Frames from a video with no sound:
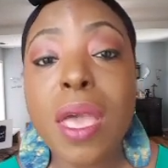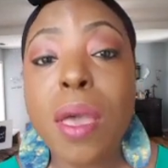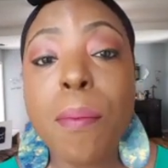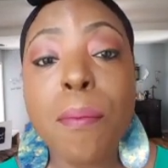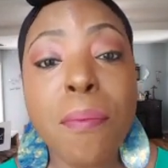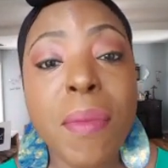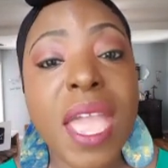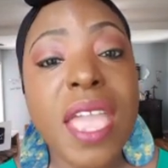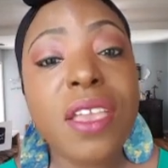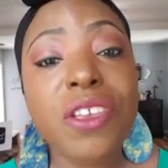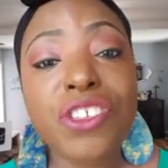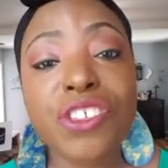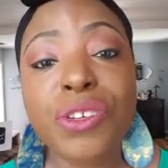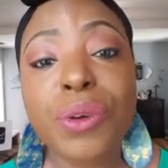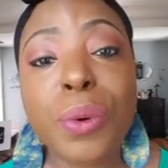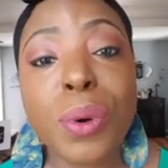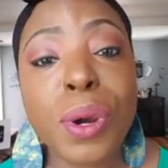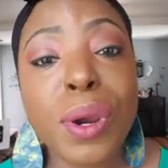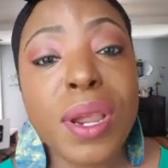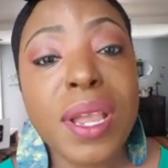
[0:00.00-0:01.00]
Make
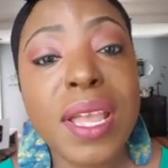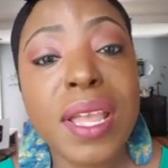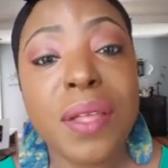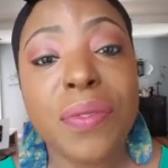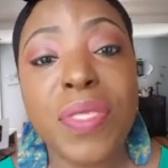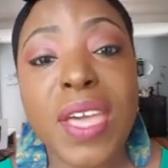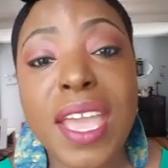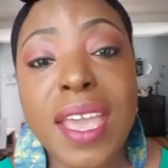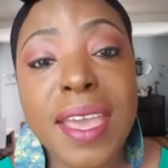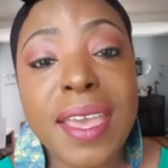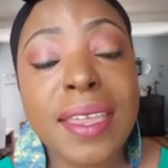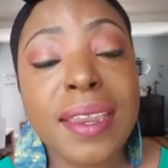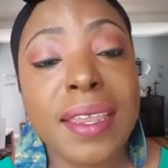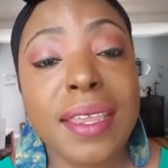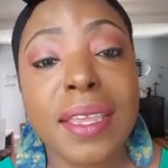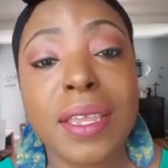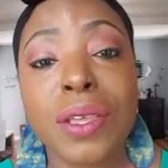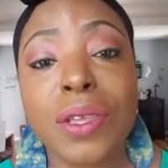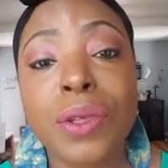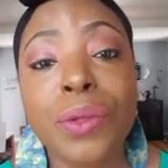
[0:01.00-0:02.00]
sure that
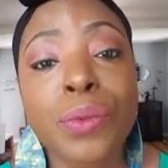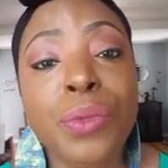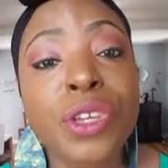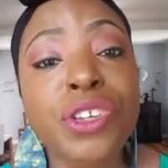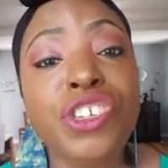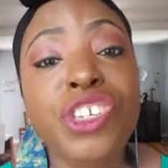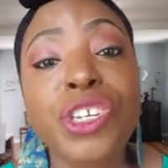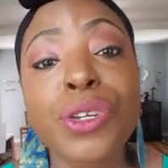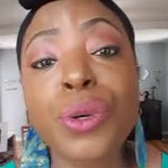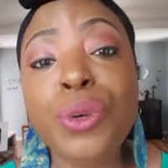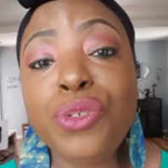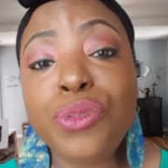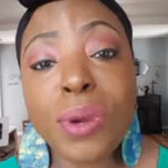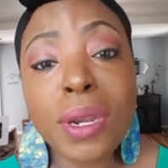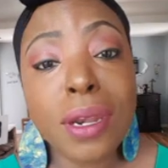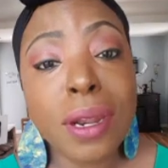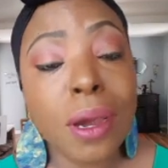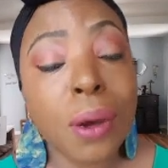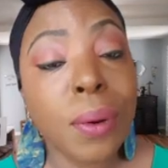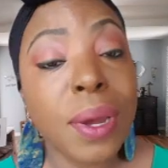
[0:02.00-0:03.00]
the
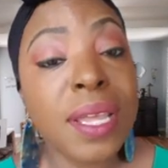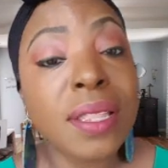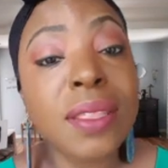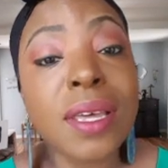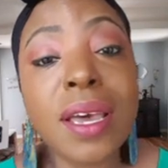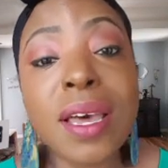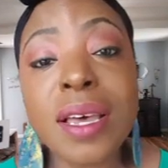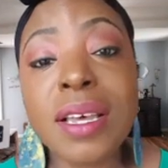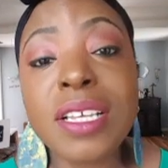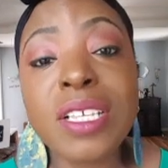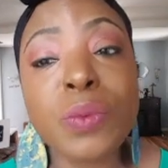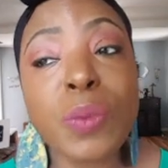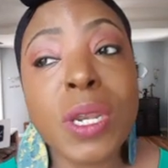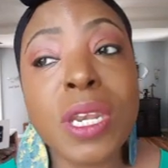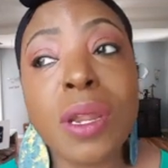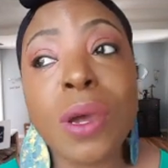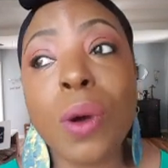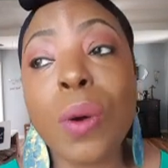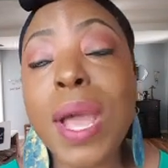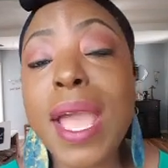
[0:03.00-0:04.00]
children know and the husband
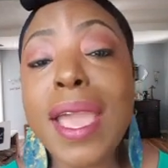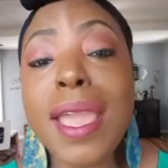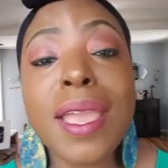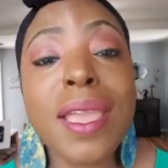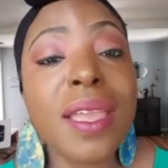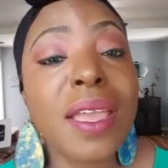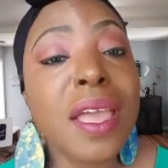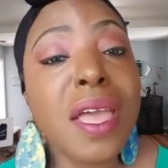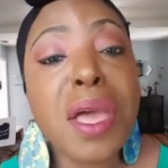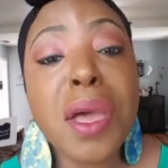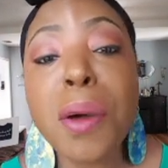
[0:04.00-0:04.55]
know, hey,